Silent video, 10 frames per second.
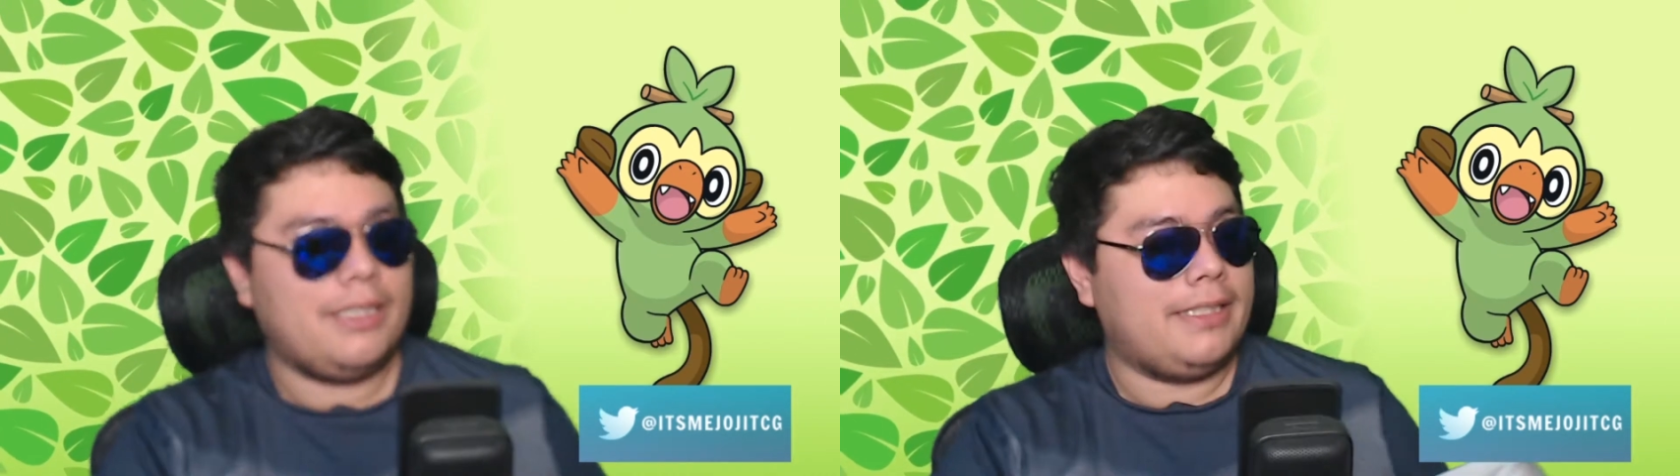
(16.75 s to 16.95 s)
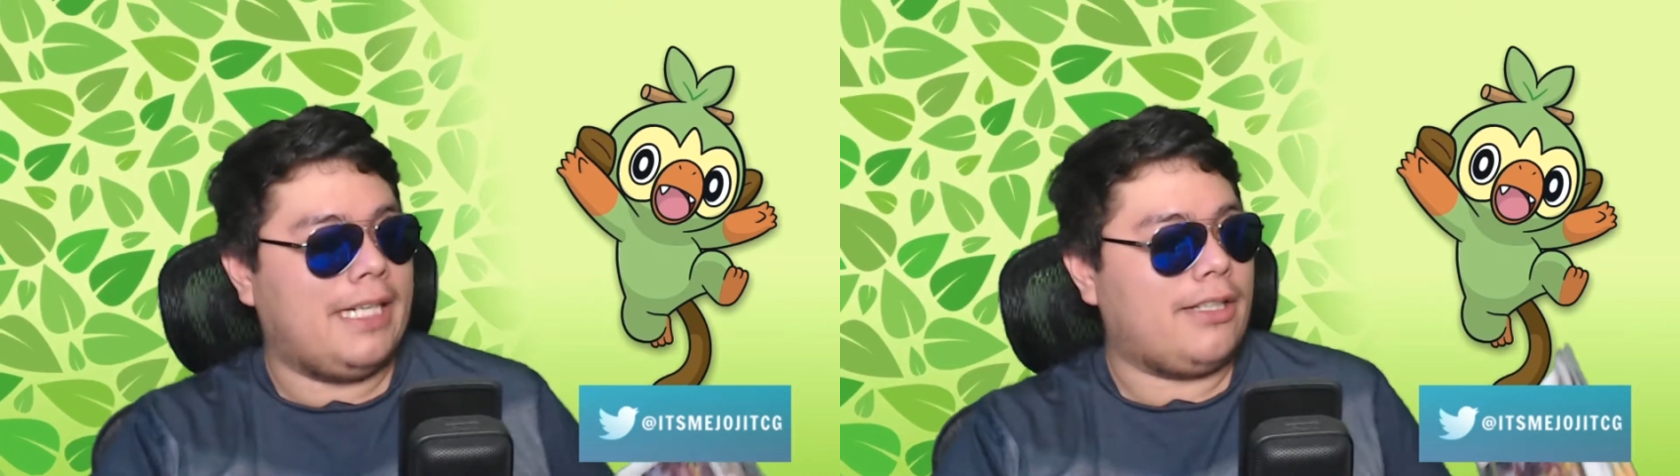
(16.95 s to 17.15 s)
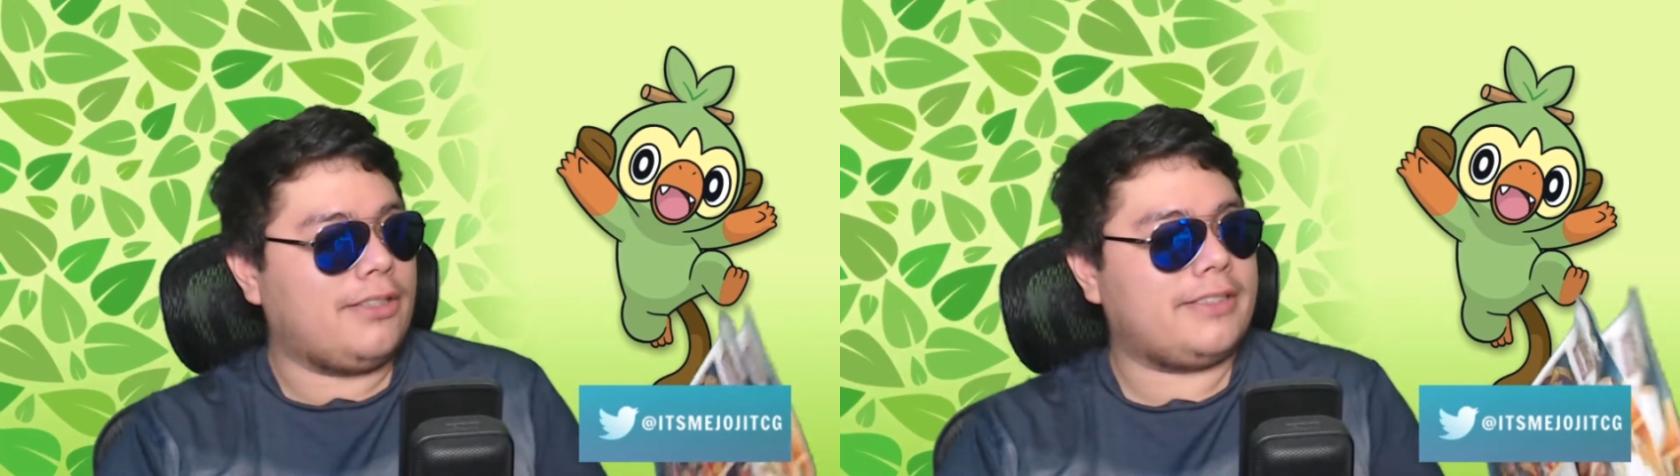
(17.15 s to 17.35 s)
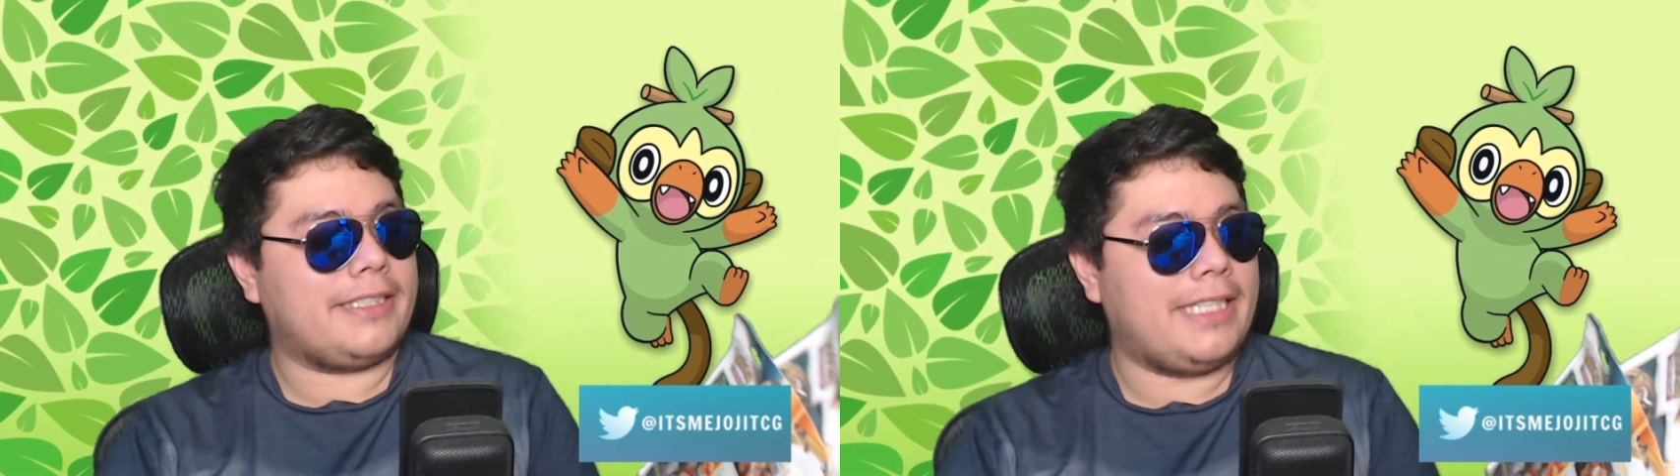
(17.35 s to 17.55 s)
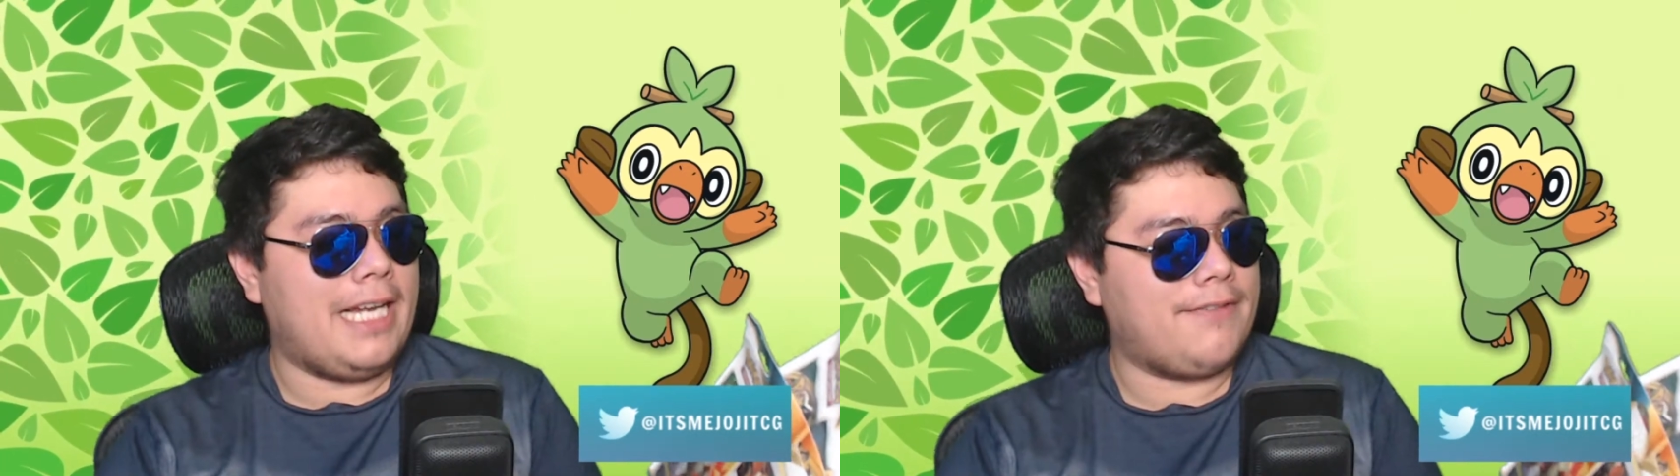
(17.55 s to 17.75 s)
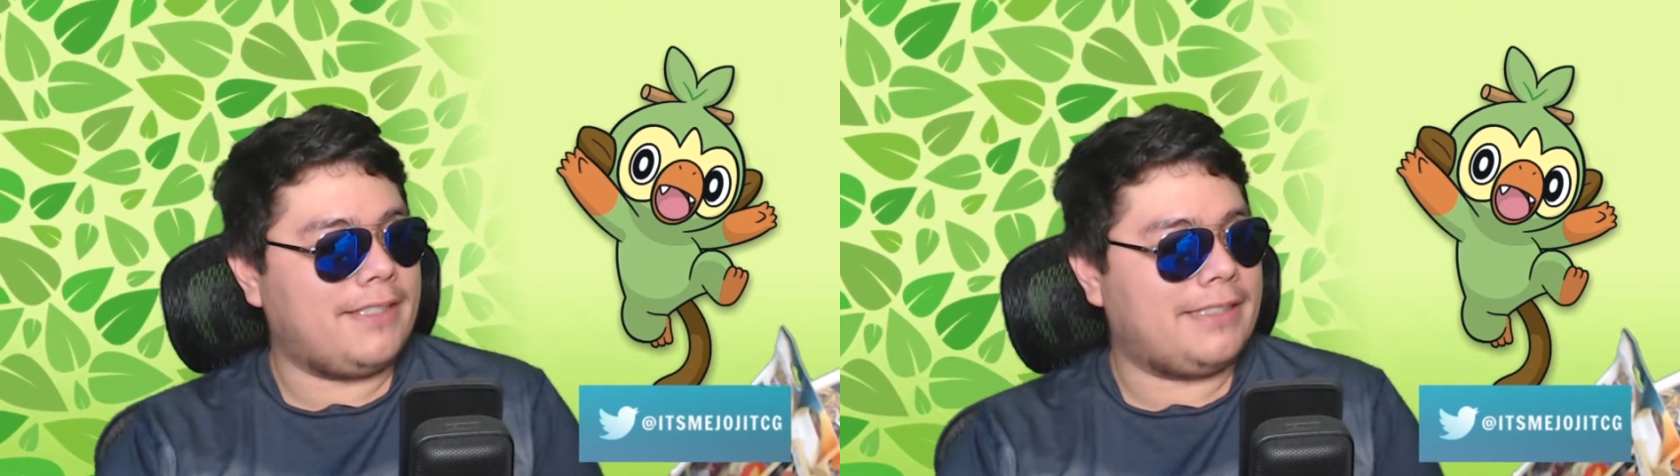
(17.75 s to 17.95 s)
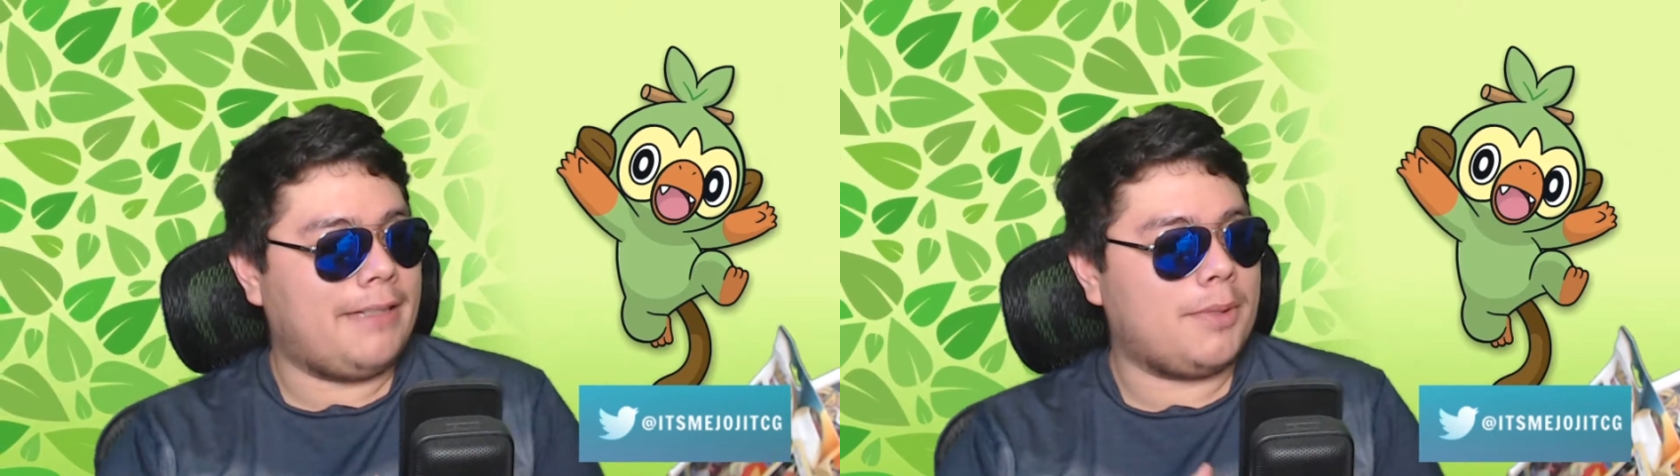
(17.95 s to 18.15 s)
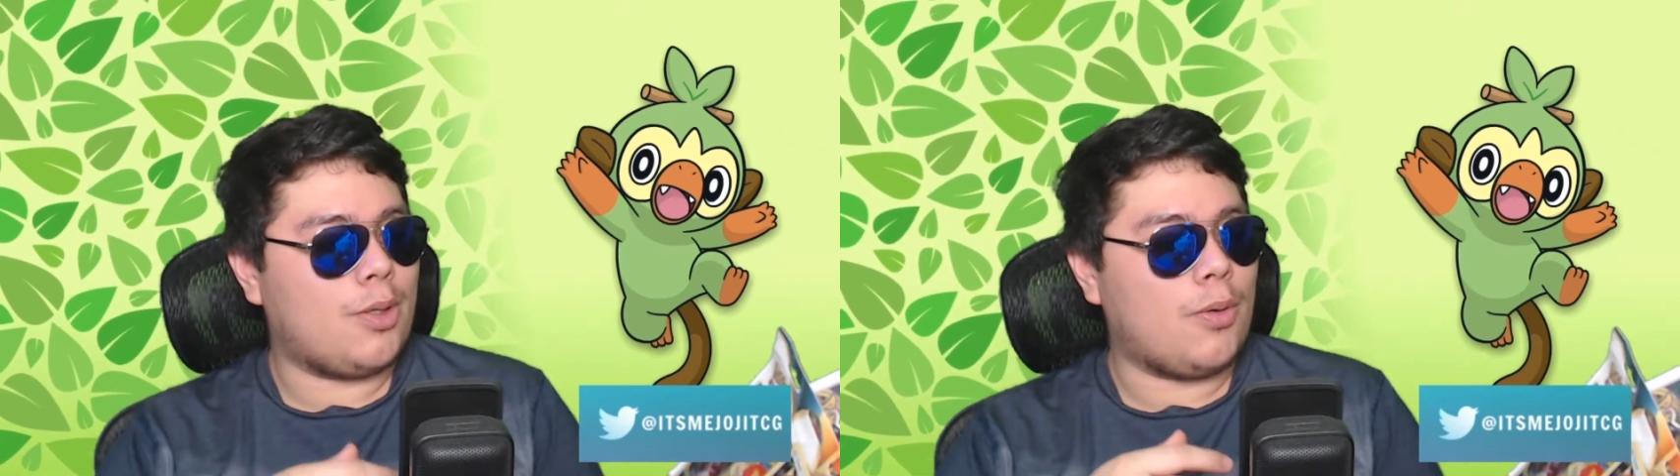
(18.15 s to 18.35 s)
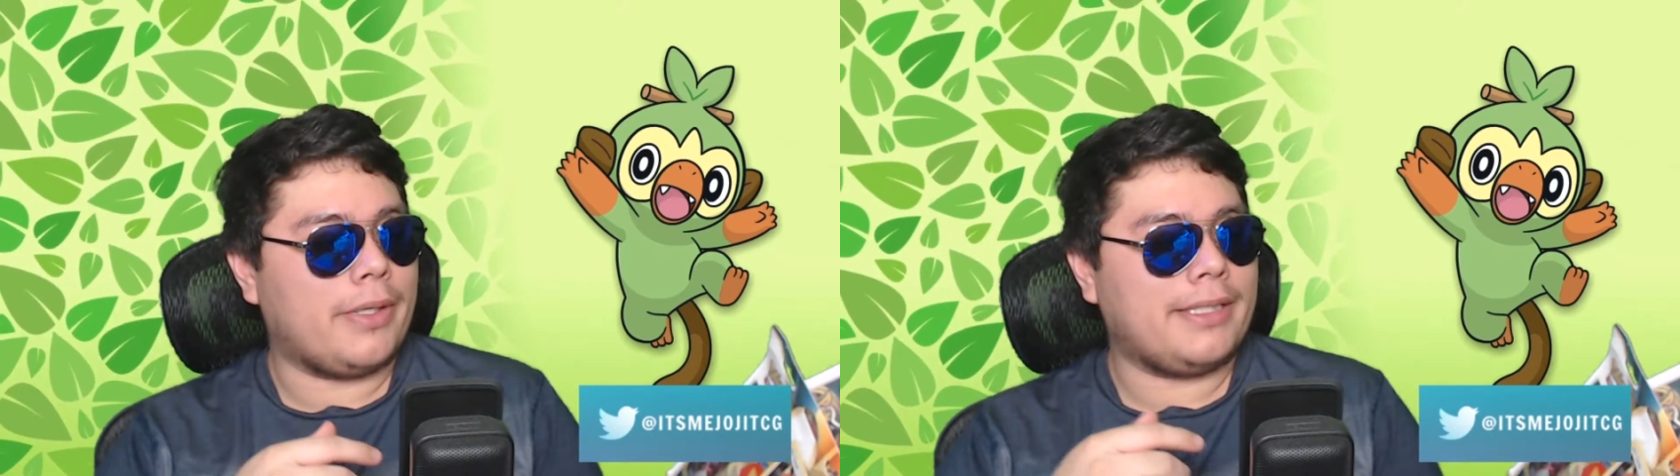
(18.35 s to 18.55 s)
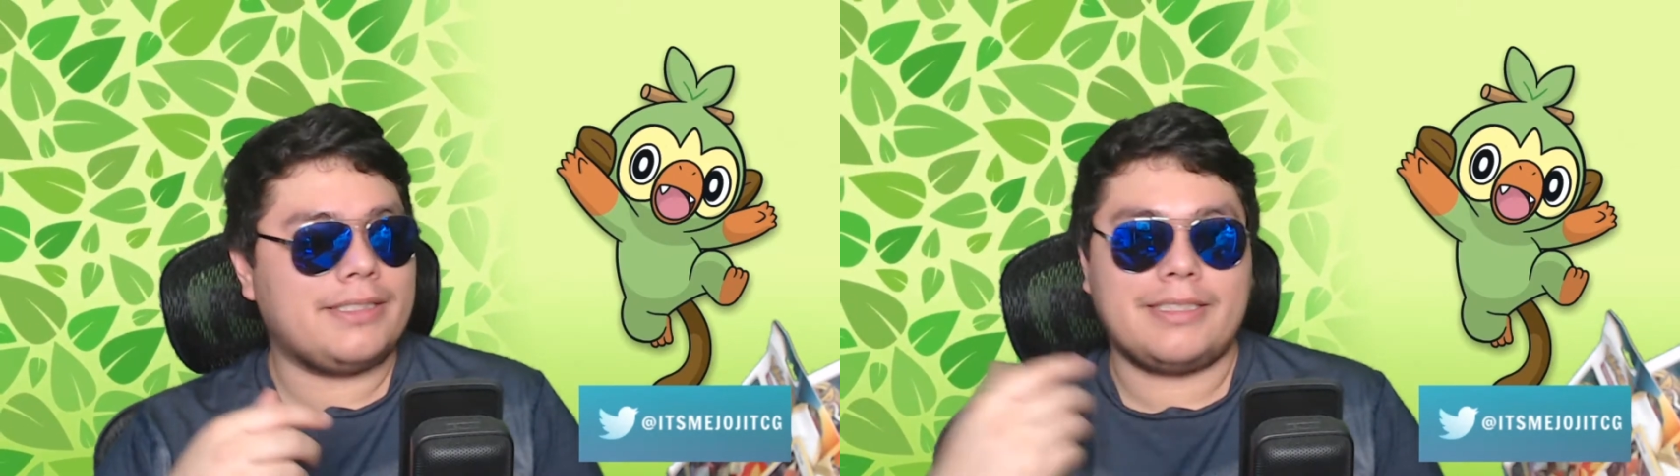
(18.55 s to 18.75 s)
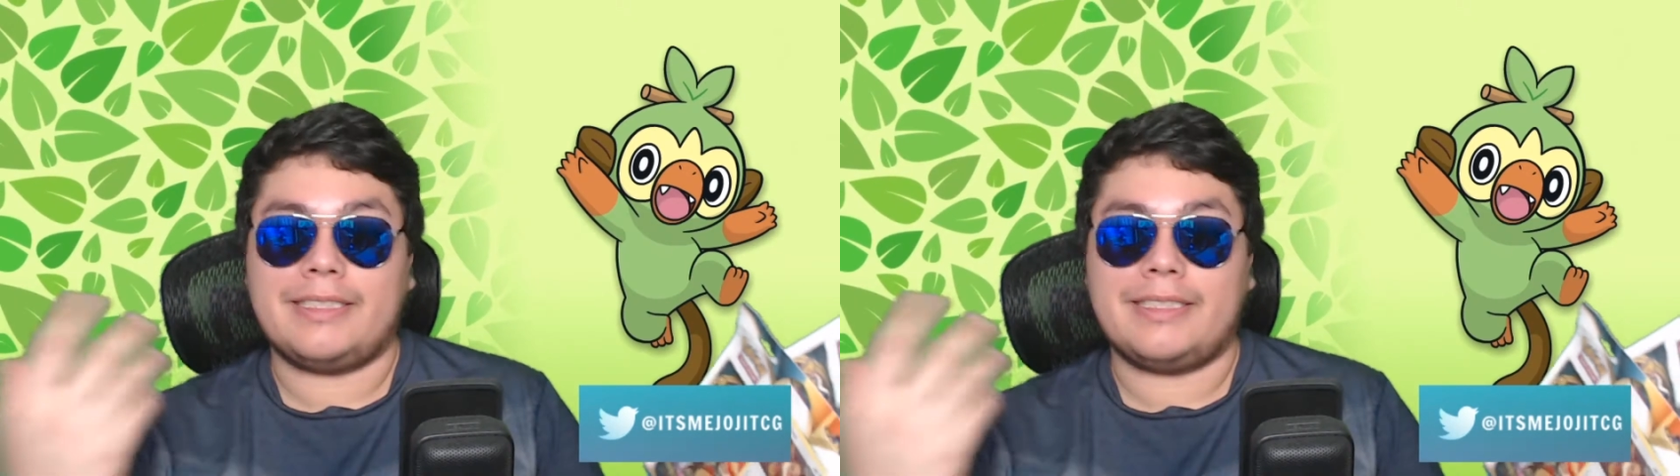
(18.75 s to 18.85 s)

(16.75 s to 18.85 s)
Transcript: Now it looks like they have the same coins.